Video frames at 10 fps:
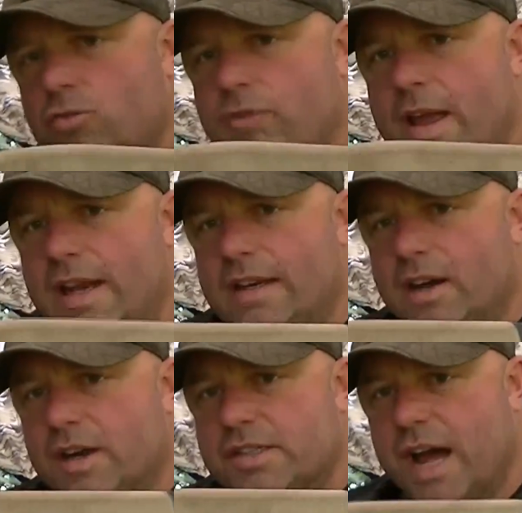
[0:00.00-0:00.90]
really
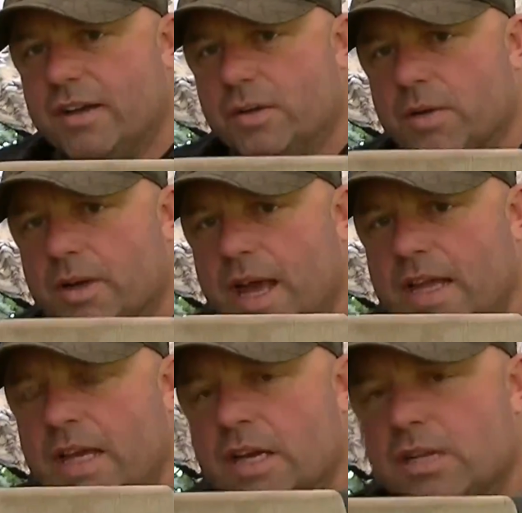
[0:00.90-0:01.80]
nice handle
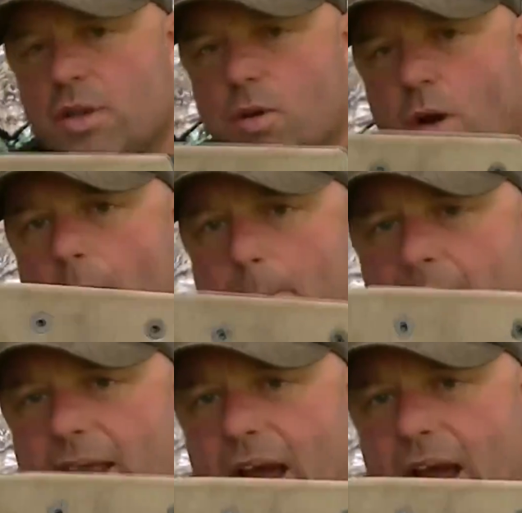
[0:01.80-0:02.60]
okay so quite a big